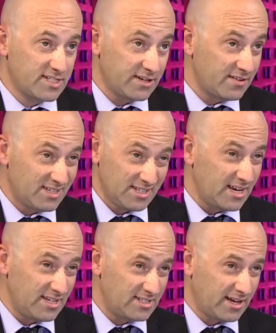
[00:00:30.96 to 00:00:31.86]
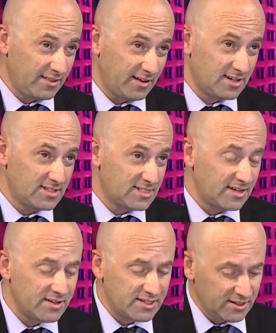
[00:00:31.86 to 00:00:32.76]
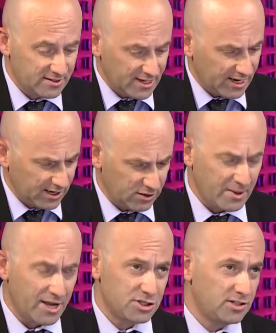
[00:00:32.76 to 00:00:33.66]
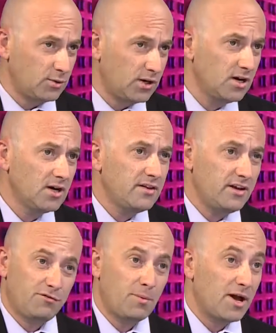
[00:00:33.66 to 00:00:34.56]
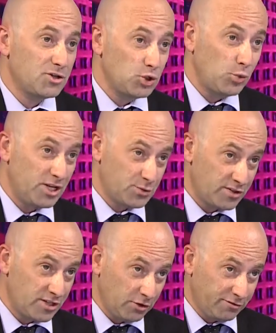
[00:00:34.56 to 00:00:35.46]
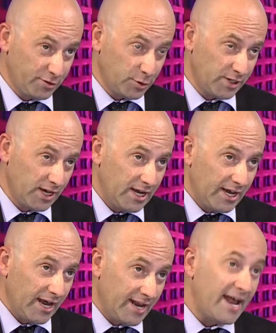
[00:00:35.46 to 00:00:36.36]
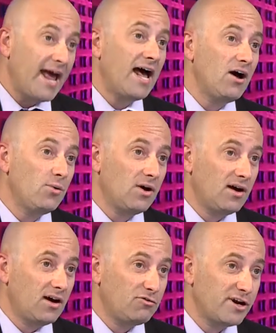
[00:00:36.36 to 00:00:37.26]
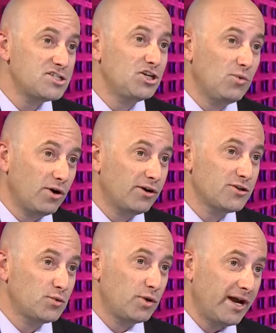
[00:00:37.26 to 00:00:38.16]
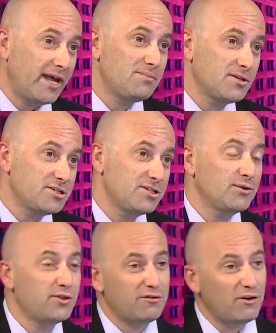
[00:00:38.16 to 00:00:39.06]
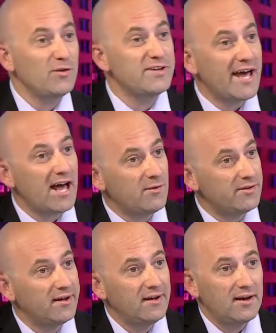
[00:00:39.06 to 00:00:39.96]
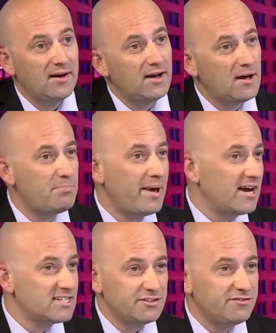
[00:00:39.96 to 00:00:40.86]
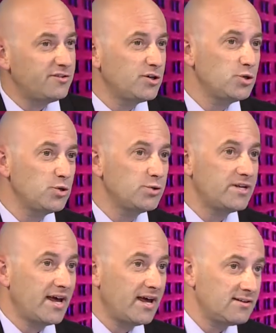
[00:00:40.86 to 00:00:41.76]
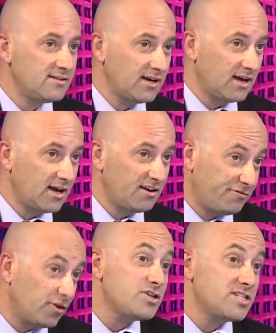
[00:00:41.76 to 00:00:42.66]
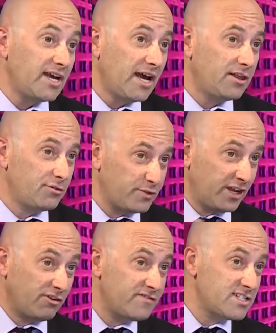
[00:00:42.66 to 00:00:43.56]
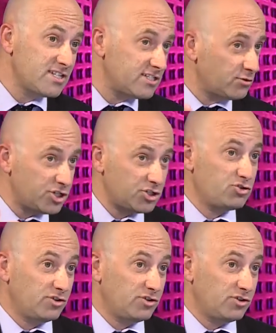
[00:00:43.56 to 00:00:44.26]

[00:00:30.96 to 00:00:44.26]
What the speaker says: 17 days today. I think it's the 17th day. Can you imagine? They were there for about 2 weeks with no food. And now rescue workers were able to throw down packs of food and first aid through the crevices or just